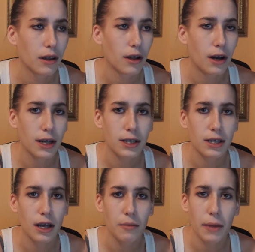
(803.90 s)

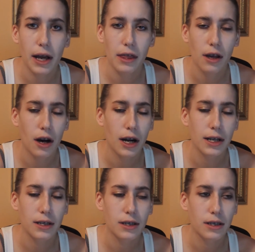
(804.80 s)
lost in my
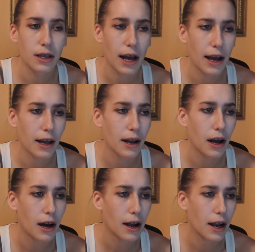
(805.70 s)
thoughts that
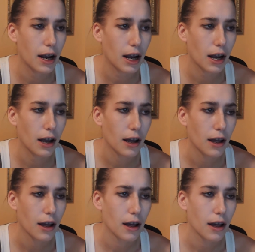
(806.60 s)
I
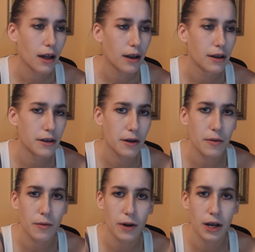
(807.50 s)

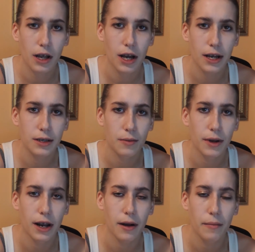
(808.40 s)
don't realize
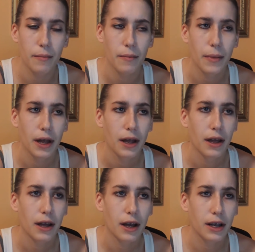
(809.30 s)
what I'm
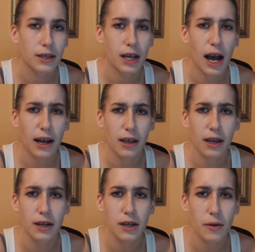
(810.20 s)

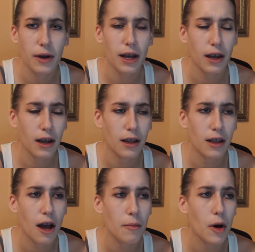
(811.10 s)
exactly doing
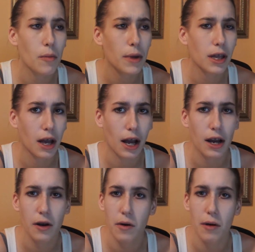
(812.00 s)
in that moment. Like,
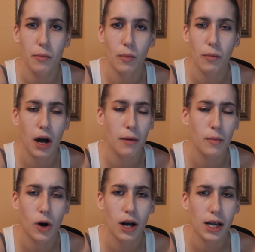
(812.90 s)
I know
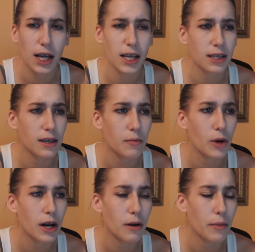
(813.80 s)
I'm walking
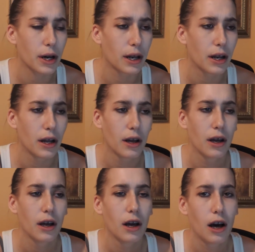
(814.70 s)
somewhere, but
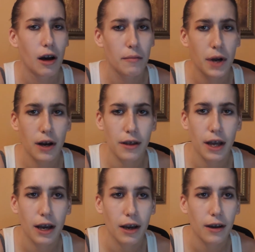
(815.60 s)
I'm not
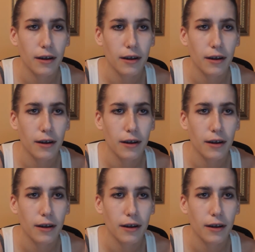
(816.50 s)
like,